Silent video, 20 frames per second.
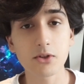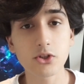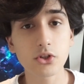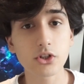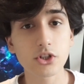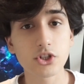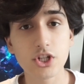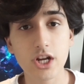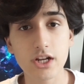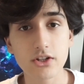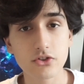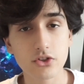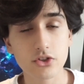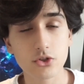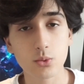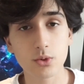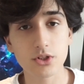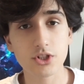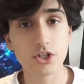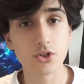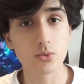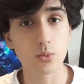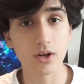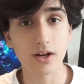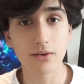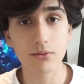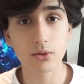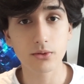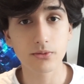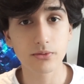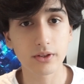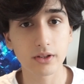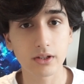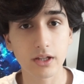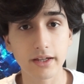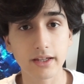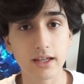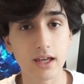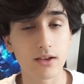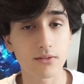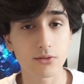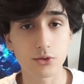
means you can change the switches whenever you feel like it.